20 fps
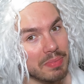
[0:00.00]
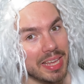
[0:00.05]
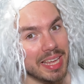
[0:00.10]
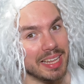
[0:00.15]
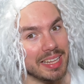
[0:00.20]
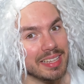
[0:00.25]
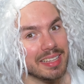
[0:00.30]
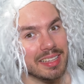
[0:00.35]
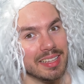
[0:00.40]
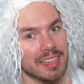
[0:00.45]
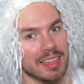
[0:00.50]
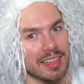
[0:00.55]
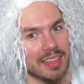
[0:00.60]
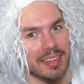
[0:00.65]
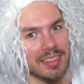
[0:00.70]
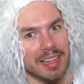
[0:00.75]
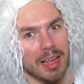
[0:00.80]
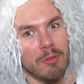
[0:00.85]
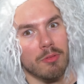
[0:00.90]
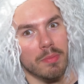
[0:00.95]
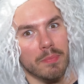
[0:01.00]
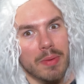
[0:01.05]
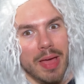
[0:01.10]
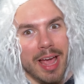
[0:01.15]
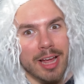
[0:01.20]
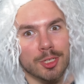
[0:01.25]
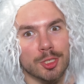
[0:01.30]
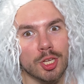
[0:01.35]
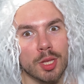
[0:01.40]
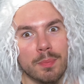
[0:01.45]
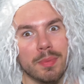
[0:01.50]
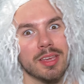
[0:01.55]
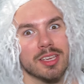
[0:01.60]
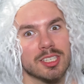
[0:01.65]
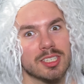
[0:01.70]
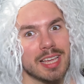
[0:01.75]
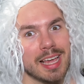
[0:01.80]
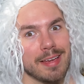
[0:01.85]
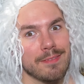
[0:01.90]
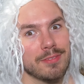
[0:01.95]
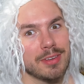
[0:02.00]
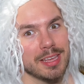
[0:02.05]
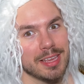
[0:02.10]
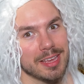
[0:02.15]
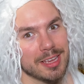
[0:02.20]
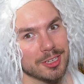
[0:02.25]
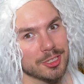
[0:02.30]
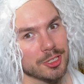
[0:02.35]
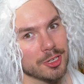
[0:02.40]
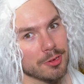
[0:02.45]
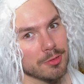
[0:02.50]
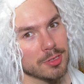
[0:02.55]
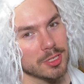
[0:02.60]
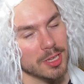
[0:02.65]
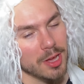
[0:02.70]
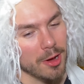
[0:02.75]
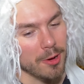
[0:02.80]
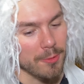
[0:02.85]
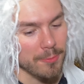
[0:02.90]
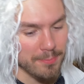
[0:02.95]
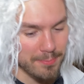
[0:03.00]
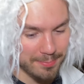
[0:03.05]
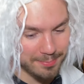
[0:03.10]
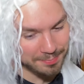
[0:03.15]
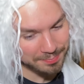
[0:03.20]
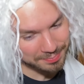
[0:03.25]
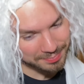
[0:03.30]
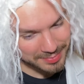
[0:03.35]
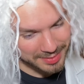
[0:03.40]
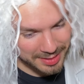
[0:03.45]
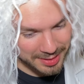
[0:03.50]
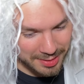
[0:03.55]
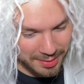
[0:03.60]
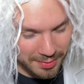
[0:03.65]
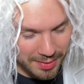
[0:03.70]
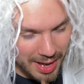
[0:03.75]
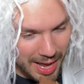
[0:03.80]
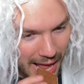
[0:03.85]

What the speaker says: And like that would actually be a safety issue. So, you know,